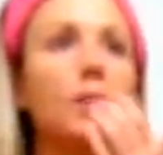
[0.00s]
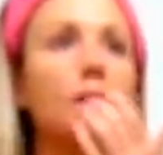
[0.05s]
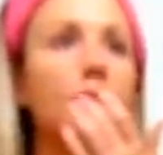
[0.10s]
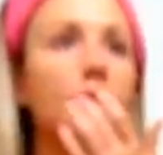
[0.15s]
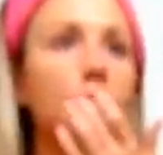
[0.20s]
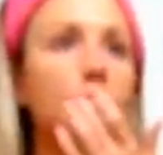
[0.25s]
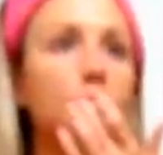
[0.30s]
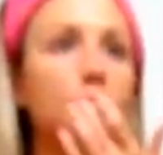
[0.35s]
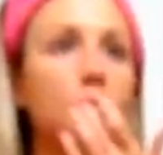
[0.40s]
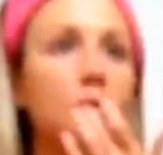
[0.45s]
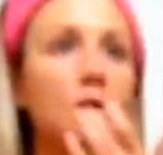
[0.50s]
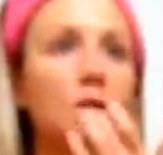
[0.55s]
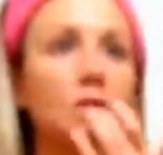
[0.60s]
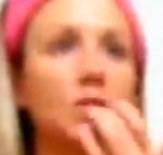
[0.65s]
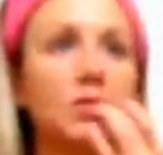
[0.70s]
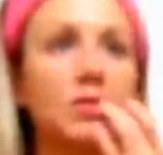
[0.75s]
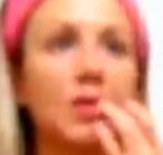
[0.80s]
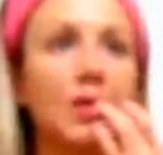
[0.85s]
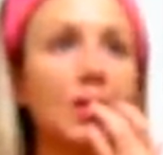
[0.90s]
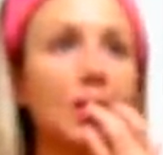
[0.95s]
but it
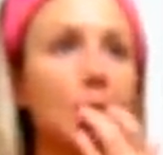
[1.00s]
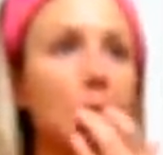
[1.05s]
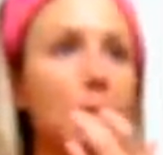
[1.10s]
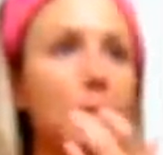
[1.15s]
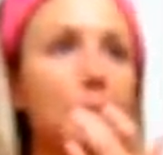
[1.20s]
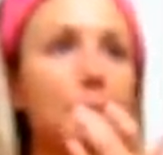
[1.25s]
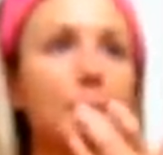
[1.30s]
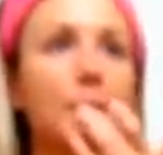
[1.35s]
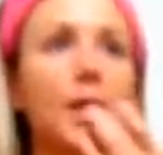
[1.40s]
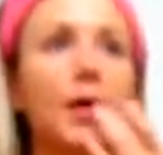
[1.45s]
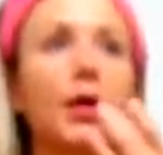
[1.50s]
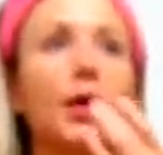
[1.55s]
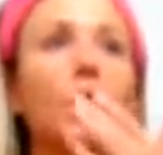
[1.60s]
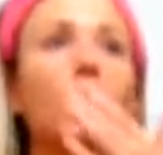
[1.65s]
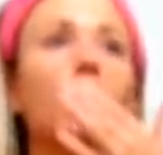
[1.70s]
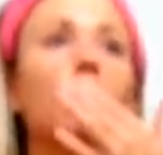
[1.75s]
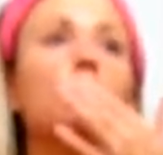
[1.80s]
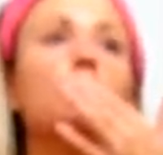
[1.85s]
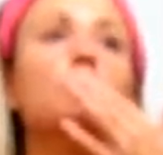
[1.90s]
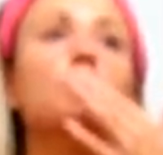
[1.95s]
melts like
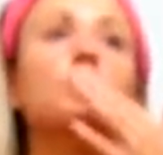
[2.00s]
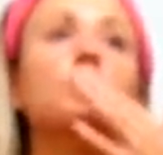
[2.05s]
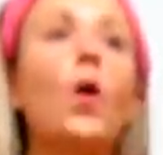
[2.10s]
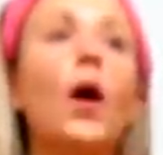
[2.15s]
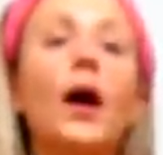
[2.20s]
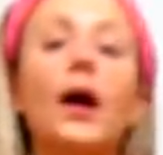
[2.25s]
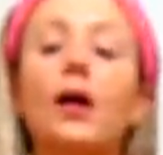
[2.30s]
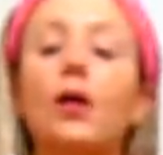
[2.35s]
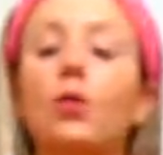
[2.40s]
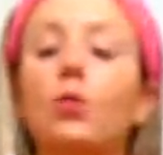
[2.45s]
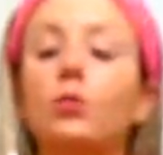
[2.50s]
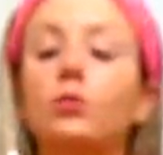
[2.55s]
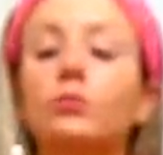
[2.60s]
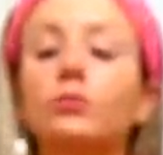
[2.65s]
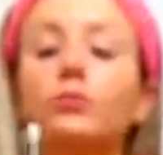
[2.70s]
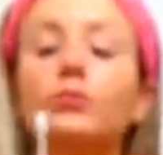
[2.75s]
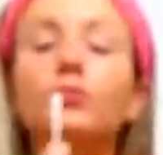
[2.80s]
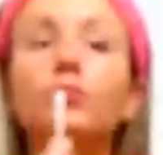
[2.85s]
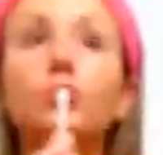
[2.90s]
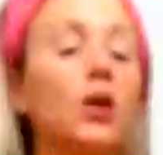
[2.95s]
butter. Wow.
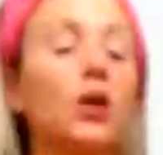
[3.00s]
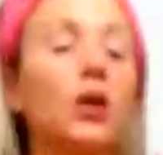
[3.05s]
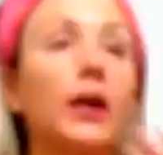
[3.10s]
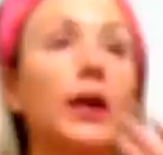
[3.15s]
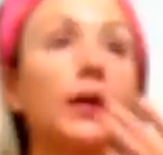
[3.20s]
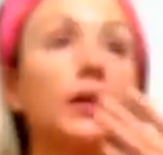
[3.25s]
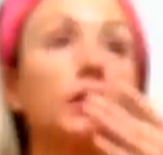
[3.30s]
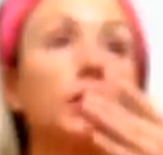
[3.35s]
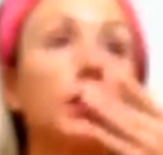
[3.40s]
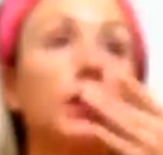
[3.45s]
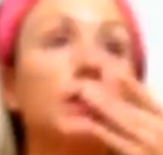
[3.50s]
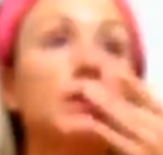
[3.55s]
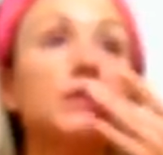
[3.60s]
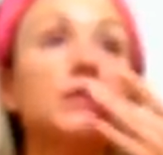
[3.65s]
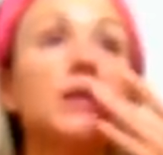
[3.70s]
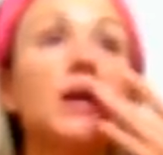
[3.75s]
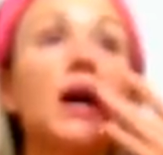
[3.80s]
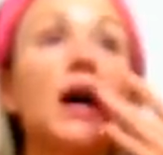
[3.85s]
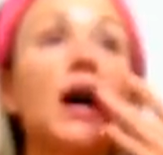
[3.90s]
Okay, this